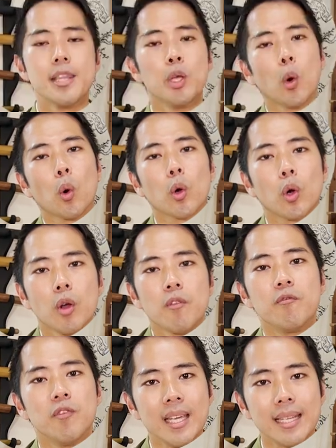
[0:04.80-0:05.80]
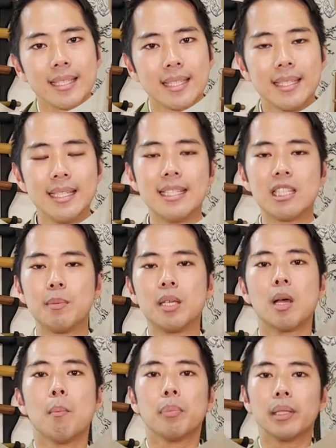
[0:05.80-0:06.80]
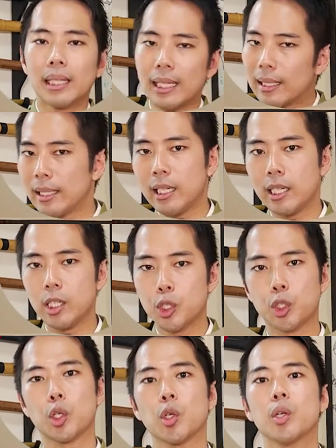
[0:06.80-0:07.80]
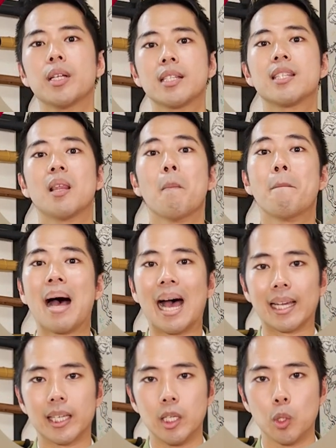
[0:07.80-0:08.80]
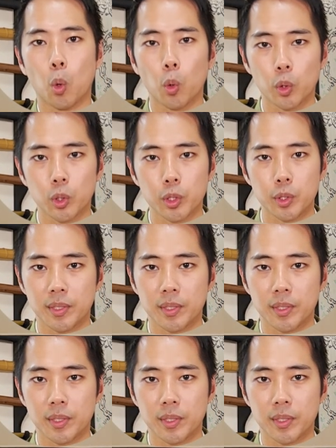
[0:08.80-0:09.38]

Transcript: Your feet needs to be completely turned to the back in order to